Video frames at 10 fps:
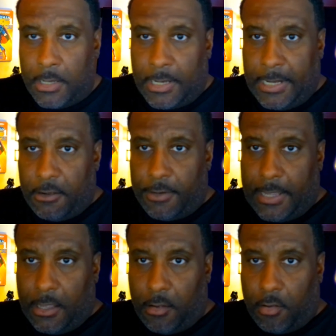Here
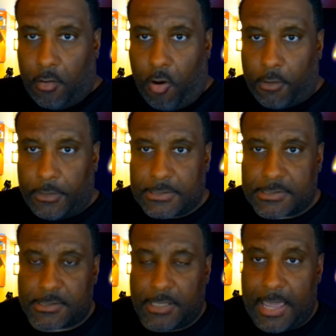now are the
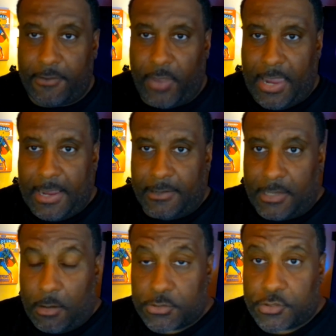sleight of hand
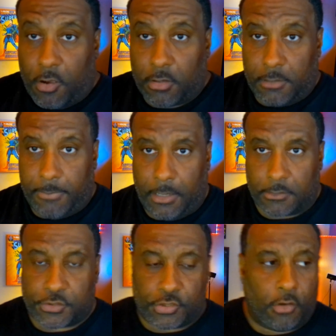that I was talking
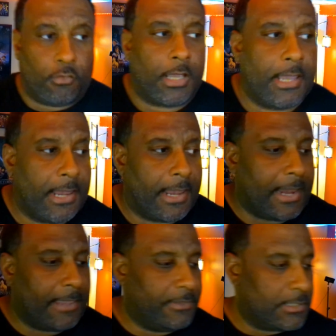about. So
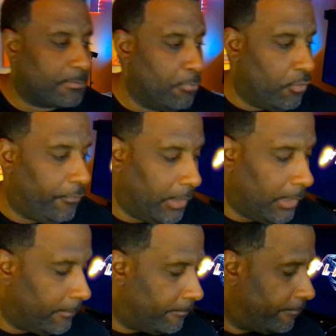in this
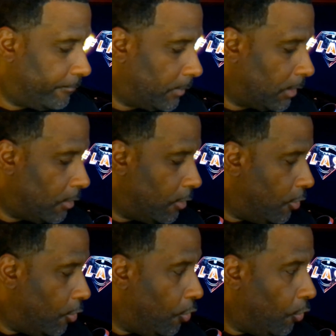movie,
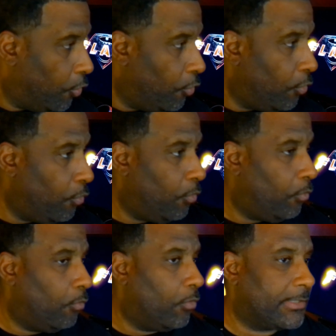who
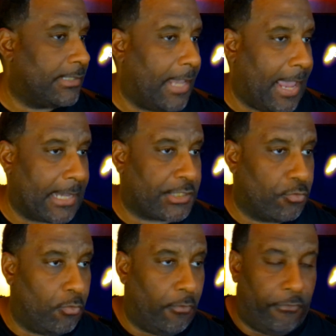was the
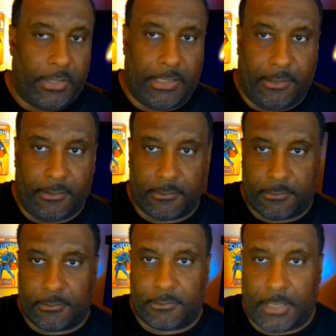actual villain
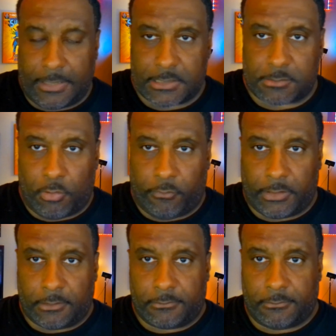in this
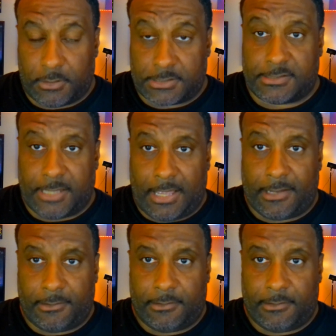movie? Was it Zod?